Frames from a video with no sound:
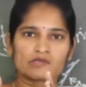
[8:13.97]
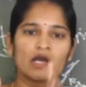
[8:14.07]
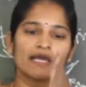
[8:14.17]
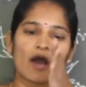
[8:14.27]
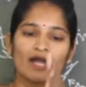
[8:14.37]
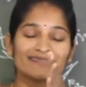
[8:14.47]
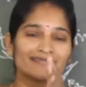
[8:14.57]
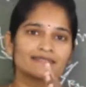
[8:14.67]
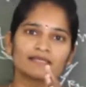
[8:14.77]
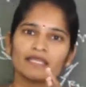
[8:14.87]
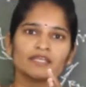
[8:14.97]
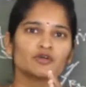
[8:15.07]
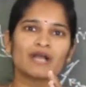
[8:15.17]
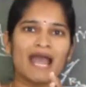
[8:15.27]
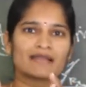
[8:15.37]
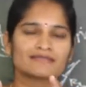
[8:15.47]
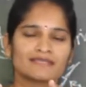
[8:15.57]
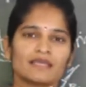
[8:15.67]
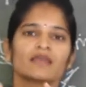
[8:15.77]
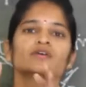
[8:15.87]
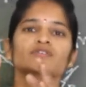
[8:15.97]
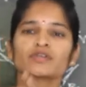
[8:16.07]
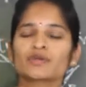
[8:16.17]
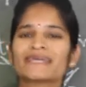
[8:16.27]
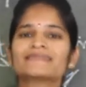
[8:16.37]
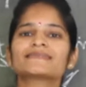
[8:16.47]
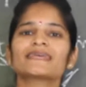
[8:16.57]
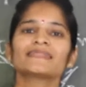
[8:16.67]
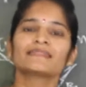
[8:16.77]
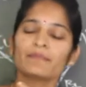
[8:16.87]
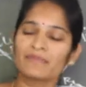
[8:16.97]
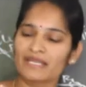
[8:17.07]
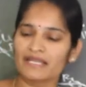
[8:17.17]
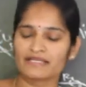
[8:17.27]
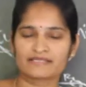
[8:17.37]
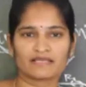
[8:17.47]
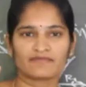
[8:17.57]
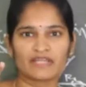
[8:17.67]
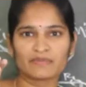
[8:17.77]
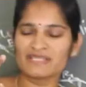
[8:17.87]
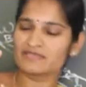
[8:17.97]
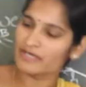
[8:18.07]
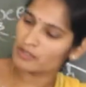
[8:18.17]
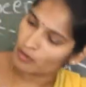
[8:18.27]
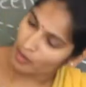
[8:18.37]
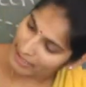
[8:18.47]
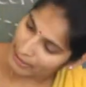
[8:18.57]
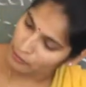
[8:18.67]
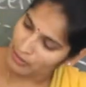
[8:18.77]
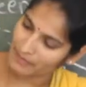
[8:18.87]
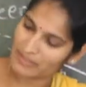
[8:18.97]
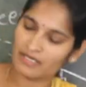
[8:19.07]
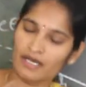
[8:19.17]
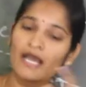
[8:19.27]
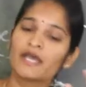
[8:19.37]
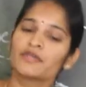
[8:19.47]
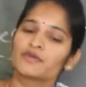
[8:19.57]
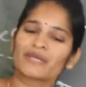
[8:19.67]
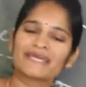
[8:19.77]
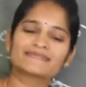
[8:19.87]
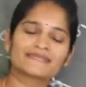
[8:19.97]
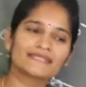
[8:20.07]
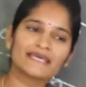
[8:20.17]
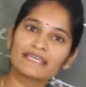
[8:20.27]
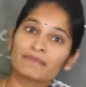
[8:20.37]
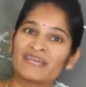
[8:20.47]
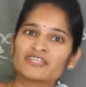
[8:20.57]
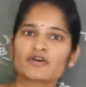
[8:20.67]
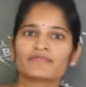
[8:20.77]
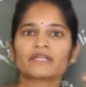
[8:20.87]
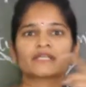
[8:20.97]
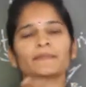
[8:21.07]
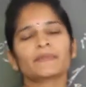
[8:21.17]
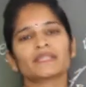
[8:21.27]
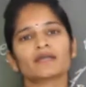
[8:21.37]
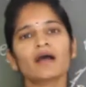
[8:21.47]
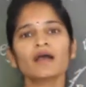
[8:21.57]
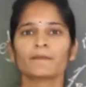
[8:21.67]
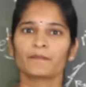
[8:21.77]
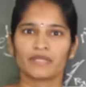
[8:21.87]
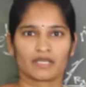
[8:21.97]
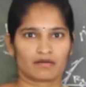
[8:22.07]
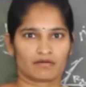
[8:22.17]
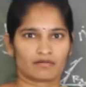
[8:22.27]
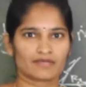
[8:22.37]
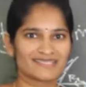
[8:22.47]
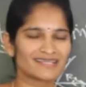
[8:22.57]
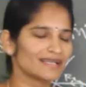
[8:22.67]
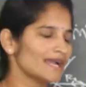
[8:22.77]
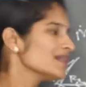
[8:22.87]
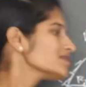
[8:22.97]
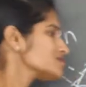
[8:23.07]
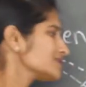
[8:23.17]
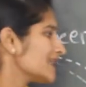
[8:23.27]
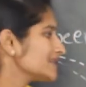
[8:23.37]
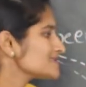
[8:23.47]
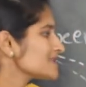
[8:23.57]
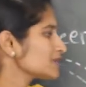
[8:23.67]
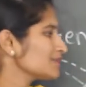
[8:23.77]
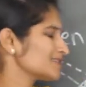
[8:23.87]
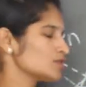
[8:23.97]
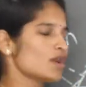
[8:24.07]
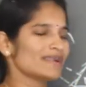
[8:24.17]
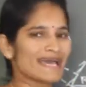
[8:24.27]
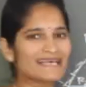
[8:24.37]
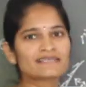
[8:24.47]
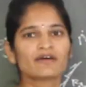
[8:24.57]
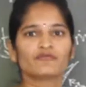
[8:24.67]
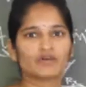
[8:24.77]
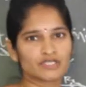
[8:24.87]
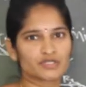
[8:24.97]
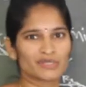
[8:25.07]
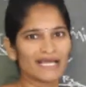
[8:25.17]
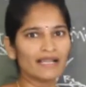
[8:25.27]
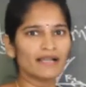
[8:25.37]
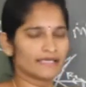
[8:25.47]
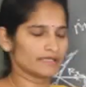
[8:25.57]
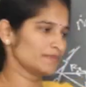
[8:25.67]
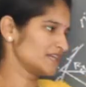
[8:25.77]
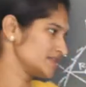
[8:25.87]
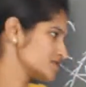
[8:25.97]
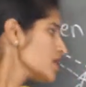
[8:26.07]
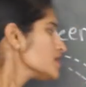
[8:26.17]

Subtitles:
So on this screen you can't see. So you can see in the mirror itself. That means when you look into the mirror, you can see the image of the tip in the mirror. Is it clear? So that is nothing but called as virtual image.